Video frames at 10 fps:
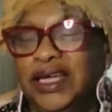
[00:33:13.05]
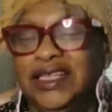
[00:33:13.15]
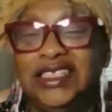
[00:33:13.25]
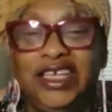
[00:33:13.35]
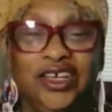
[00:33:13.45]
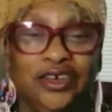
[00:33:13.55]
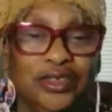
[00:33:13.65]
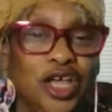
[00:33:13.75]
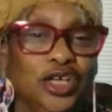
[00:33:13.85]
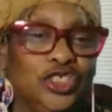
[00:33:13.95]
tears,
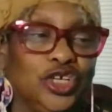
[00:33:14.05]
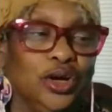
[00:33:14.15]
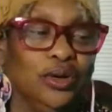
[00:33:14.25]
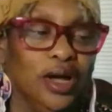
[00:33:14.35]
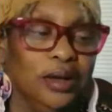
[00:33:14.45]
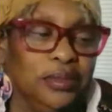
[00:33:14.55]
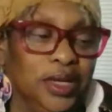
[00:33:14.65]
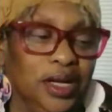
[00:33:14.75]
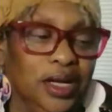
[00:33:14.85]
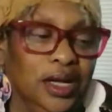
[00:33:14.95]
show up